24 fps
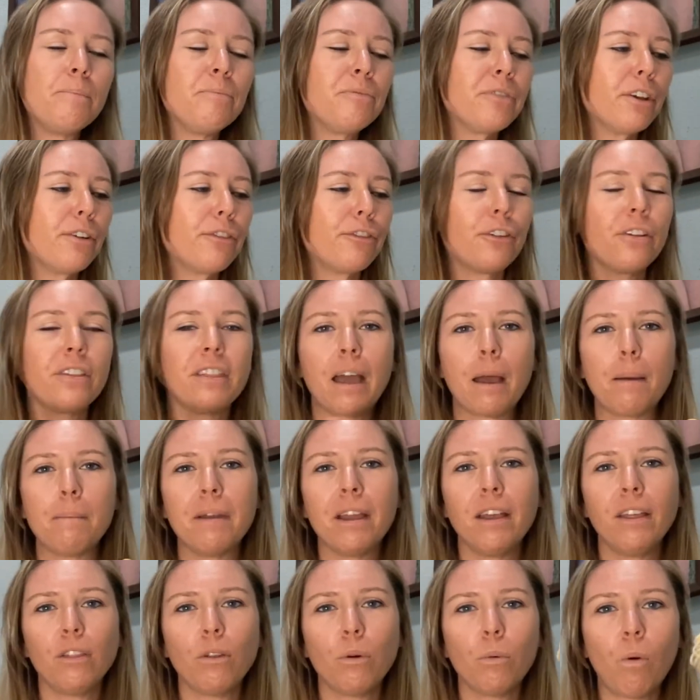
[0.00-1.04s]
for them
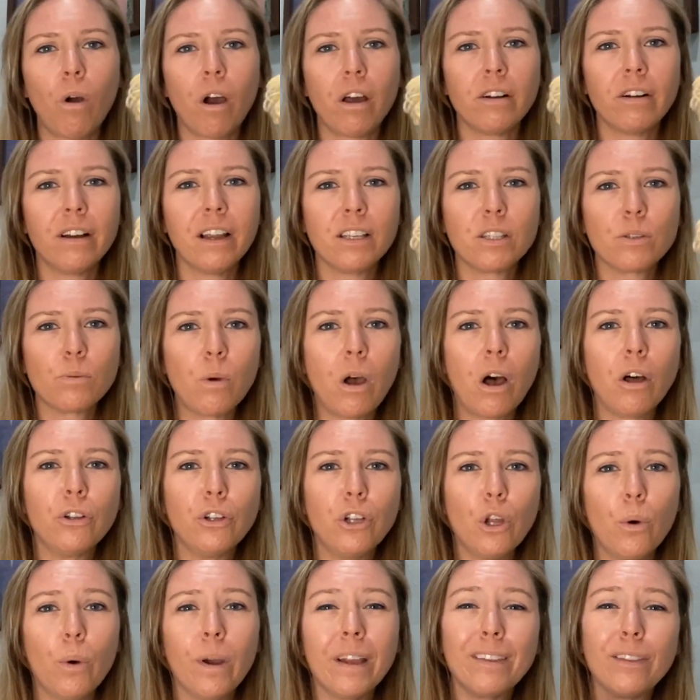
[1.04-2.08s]
in the water as well,
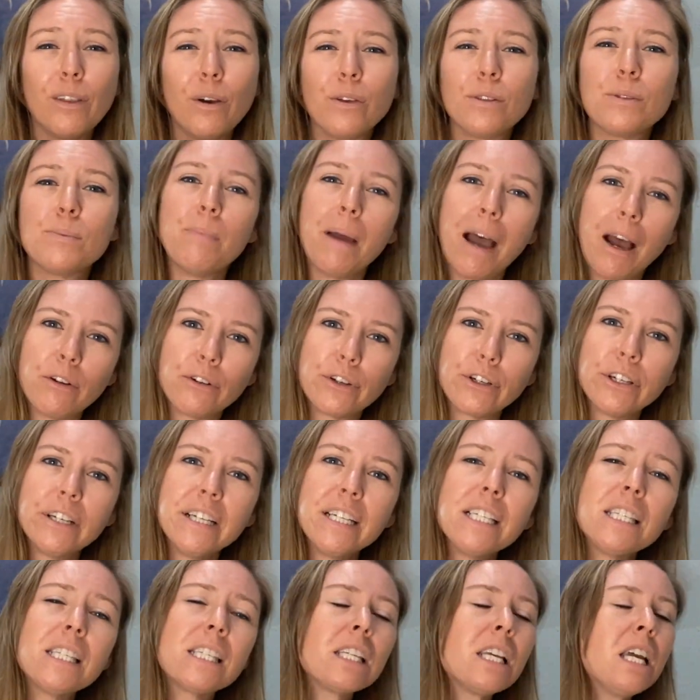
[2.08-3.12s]
knowing those
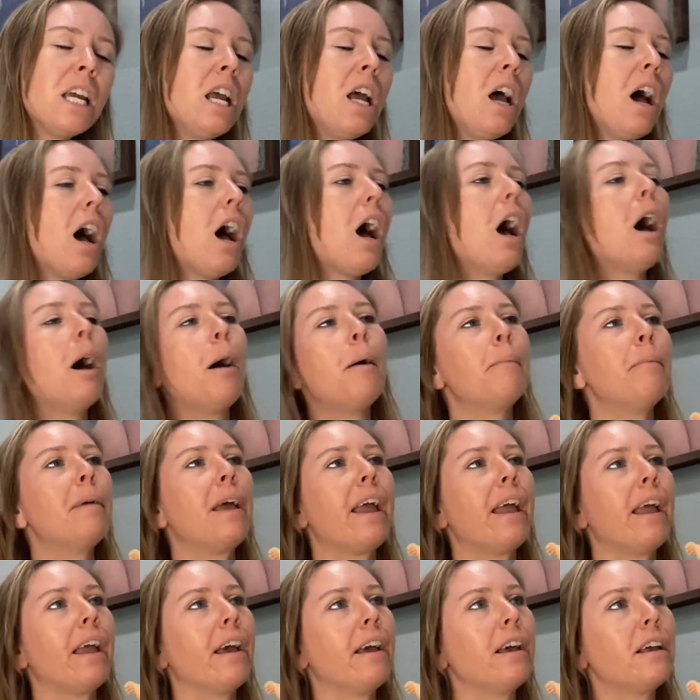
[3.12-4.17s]
boundaries
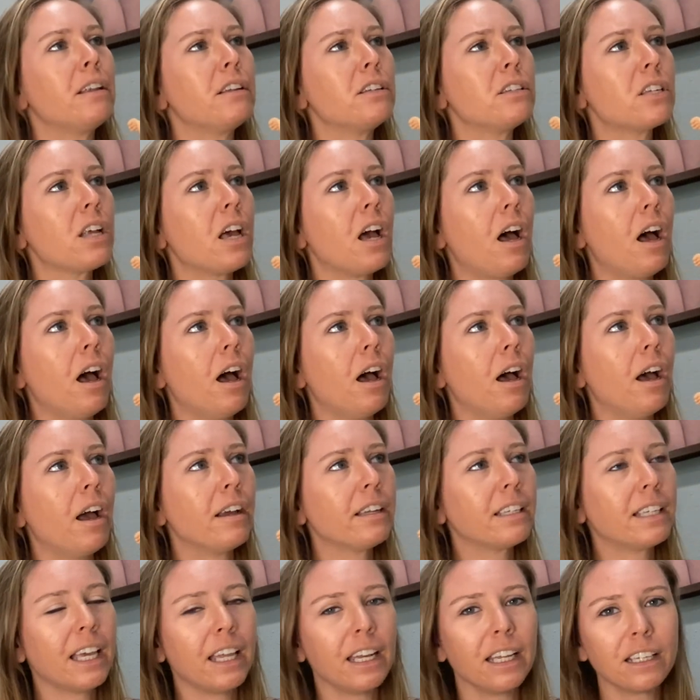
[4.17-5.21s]
and
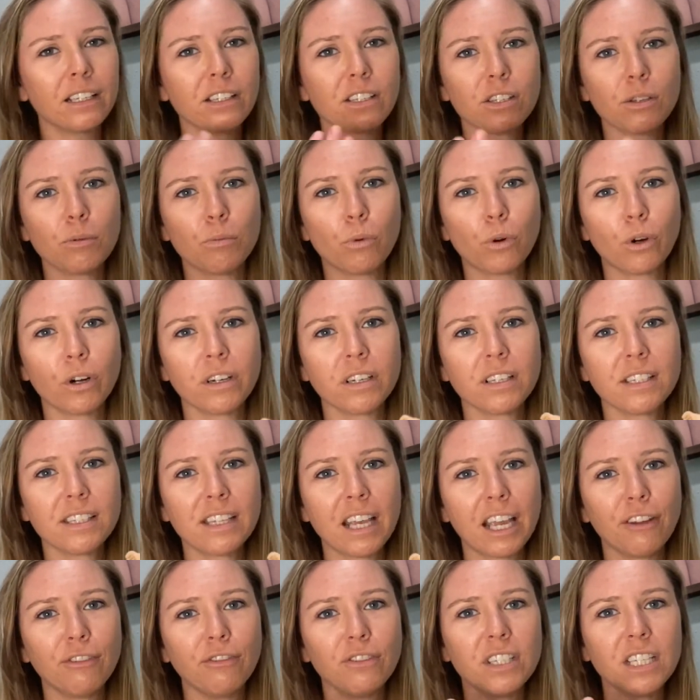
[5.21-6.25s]
getting some more
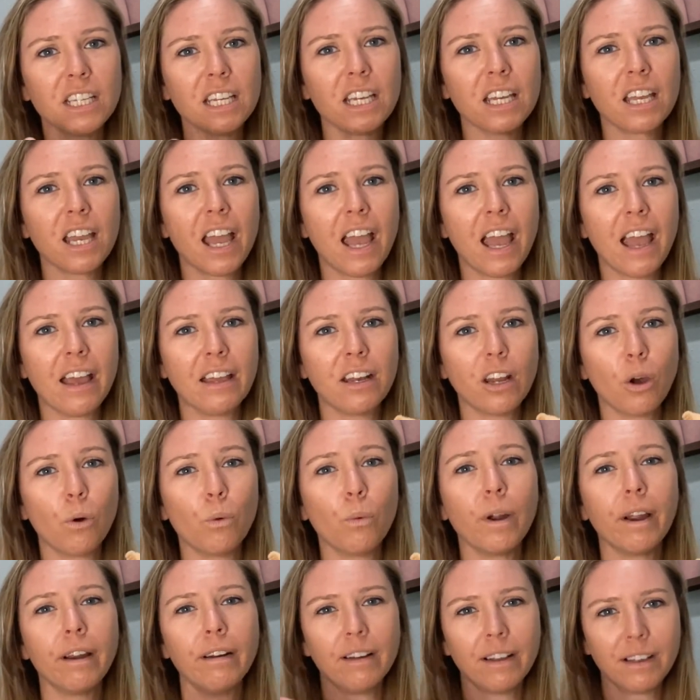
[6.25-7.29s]
safety and
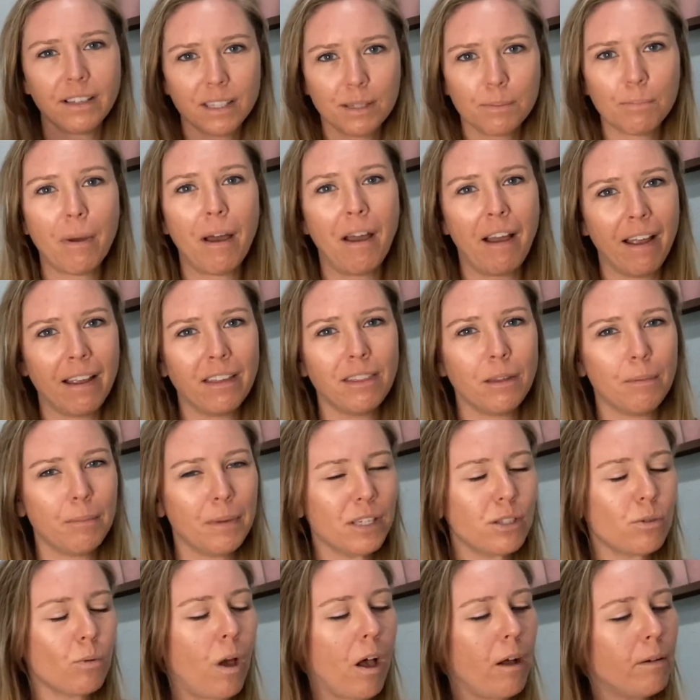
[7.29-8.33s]
awareness behind them
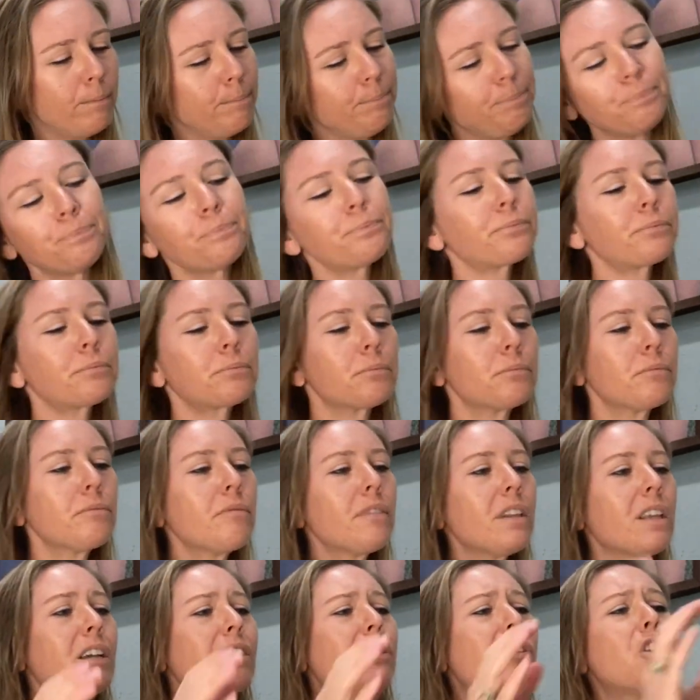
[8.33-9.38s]
as well.
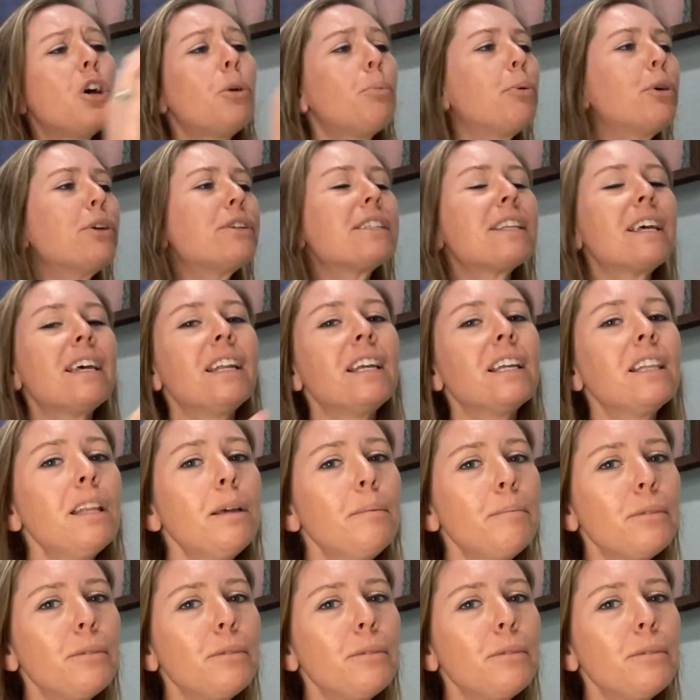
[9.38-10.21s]
So presenting them